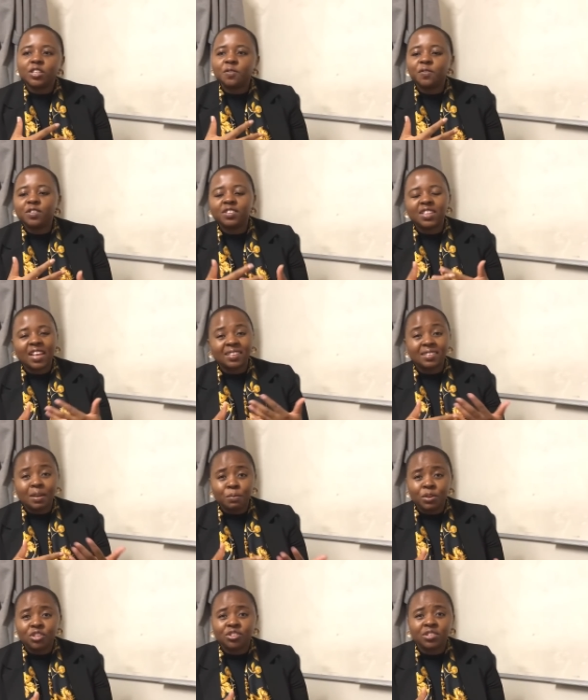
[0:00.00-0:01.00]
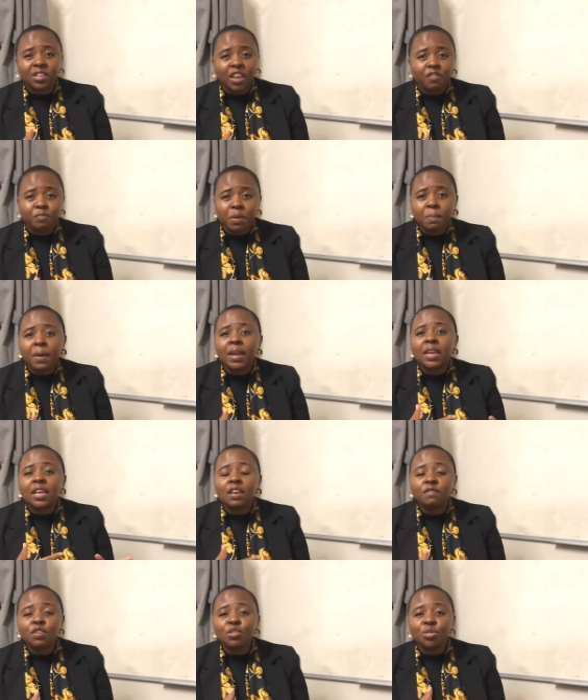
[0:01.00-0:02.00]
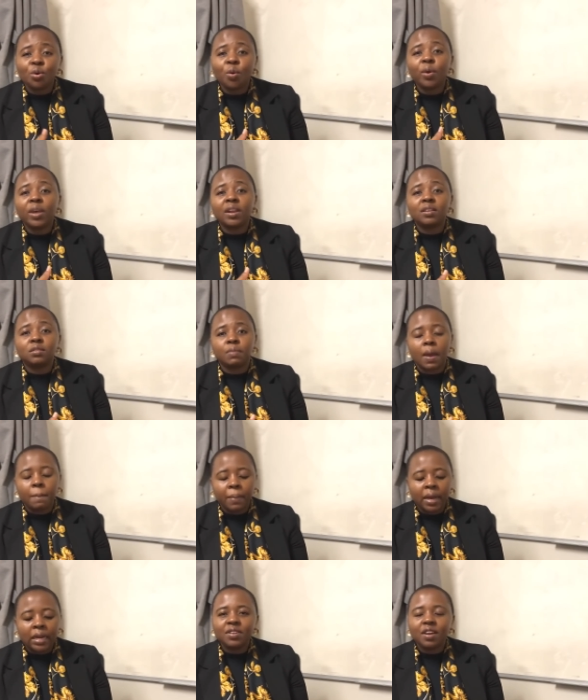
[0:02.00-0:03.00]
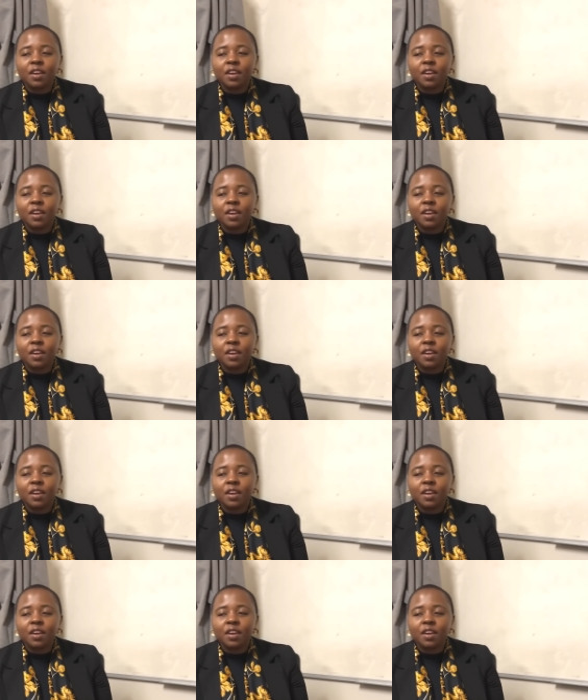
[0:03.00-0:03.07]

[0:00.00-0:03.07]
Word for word: It feels like someone just gave me money, even though it is my money.